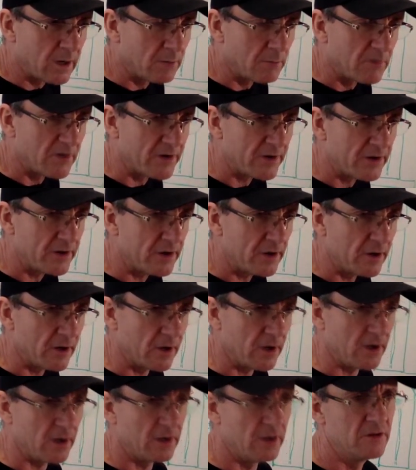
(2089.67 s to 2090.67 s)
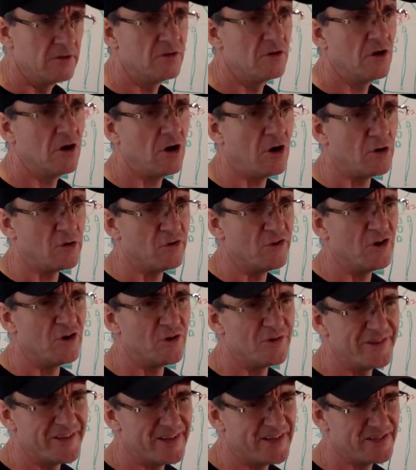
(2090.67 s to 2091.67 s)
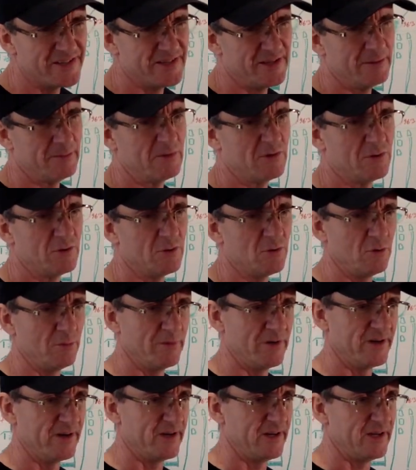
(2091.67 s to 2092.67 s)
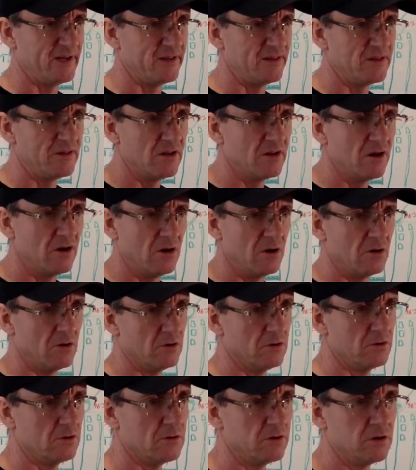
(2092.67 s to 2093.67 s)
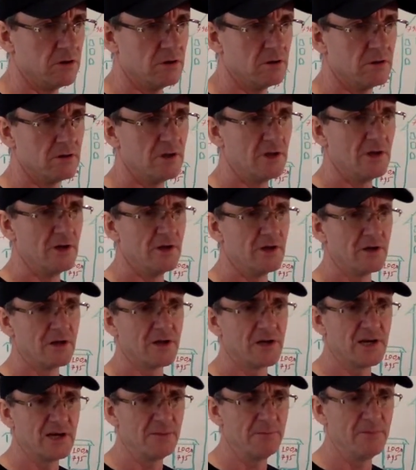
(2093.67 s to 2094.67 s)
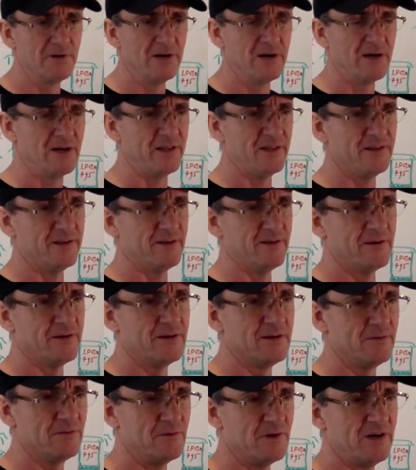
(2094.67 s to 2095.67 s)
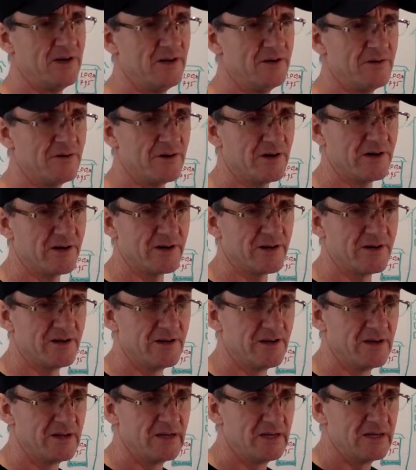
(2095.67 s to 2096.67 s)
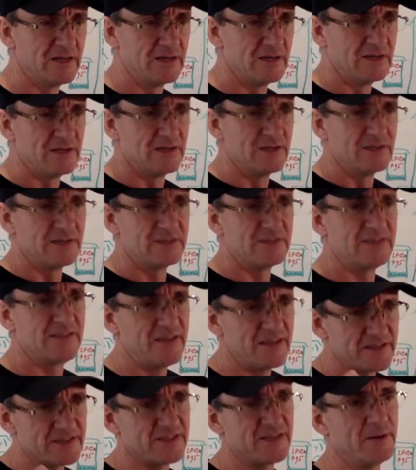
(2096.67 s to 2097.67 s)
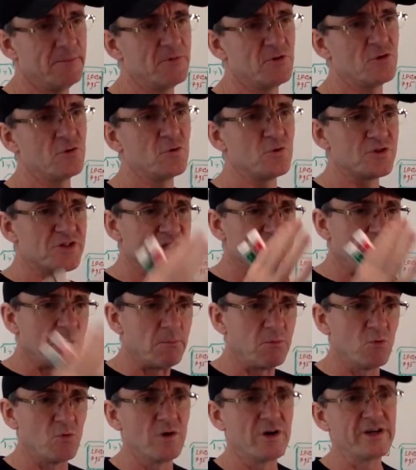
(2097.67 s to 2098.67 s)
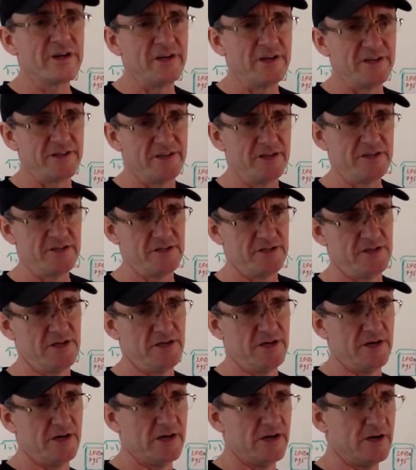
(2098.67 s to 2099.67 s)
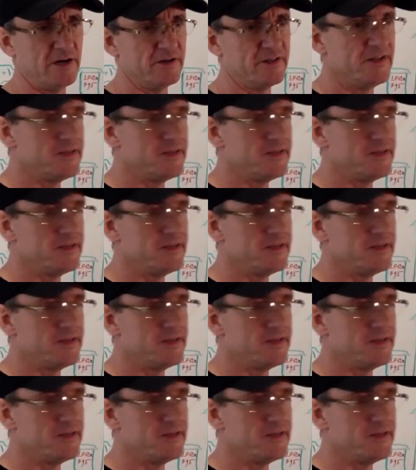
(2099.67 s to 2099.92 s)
Maria, no DSM tool, Maria, no. Come on, why you are... DSM tool stopped working this year.